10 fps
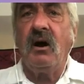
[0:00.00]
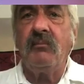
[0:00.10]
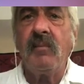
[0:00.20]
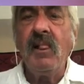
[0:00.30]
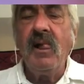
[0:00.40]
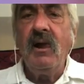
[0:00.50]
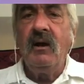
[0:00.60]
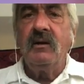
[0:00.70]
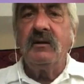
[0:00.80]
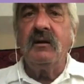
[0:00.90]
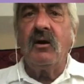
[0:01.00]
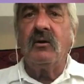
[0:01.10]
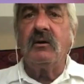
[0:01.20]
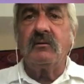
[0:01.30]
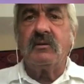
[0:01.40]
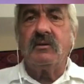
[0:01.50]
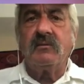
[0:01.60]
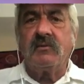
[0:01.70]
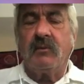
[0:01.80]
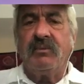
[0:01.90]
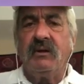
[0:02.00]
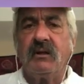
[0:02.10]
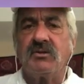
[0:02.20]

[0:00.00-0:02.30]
up, to be in